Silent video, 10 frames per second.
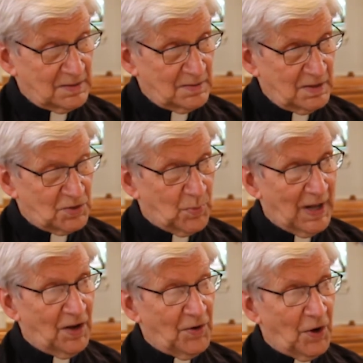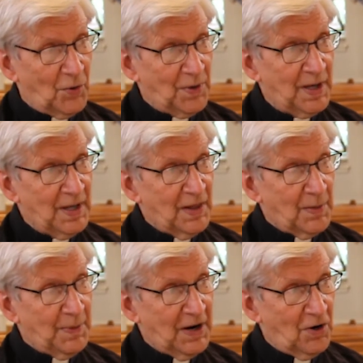is well known, the
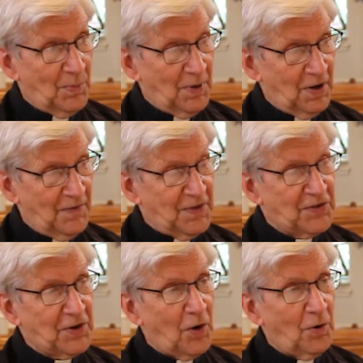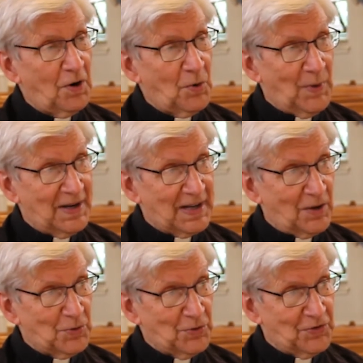parable of the sower who went
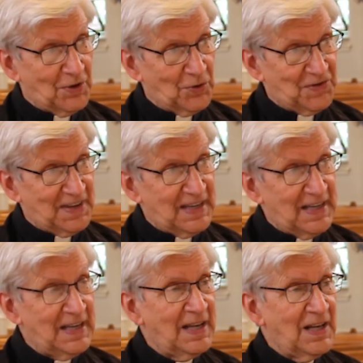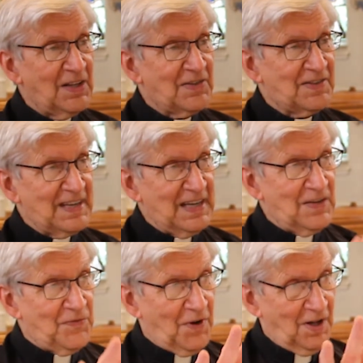out to sow seed. Seed
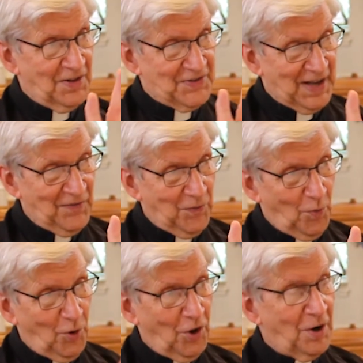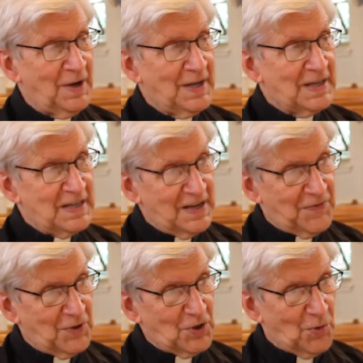falls on 4
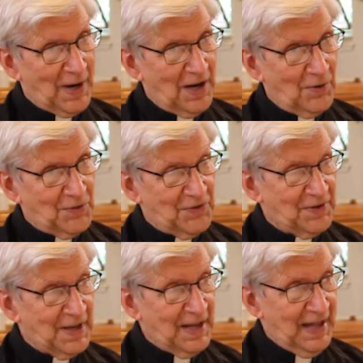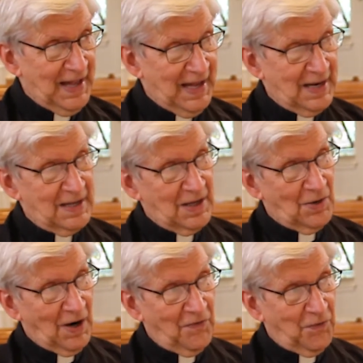different grounds, and there
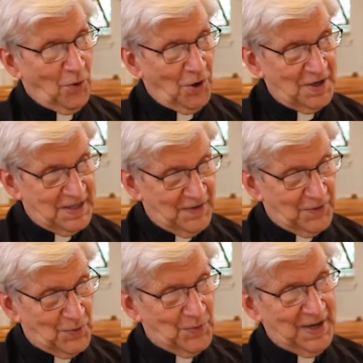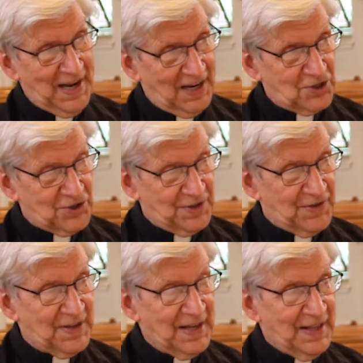are 4 different
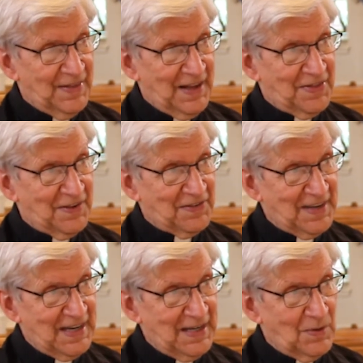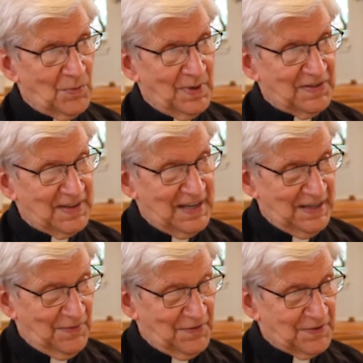reactions that the seed
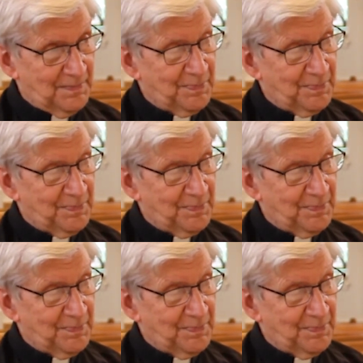receives.